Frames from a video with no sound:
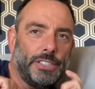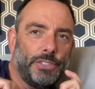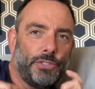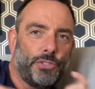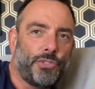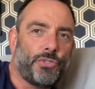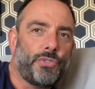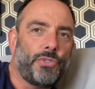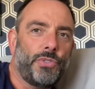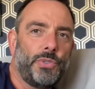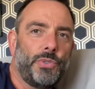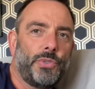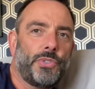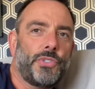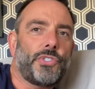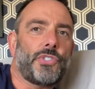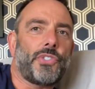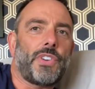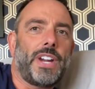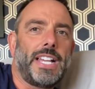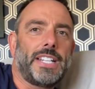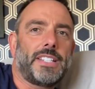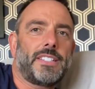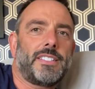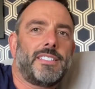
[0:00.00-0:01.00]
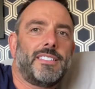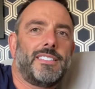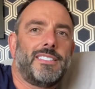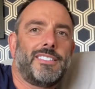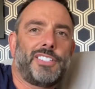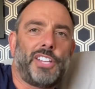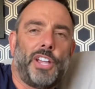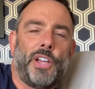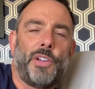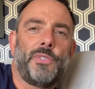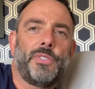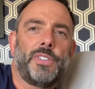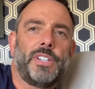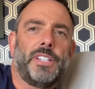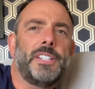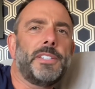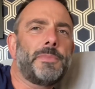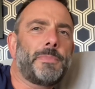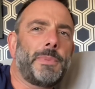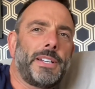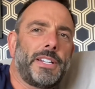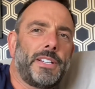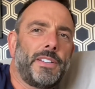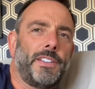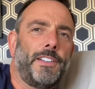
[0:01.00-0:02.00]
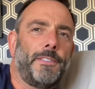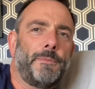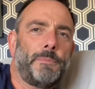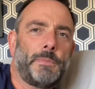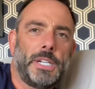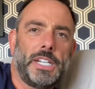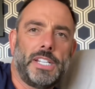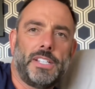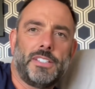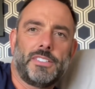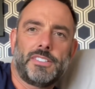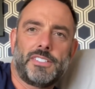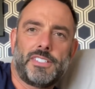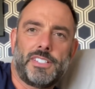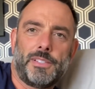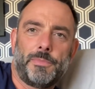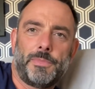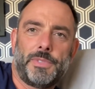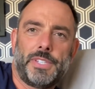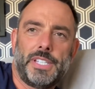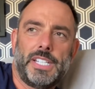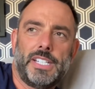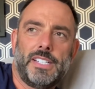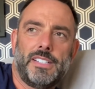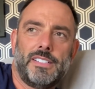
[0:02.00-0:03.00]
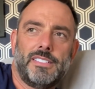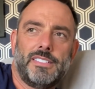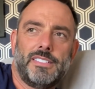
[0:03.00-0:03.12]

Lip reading: true Strat tone, and you spent a lot of money on something.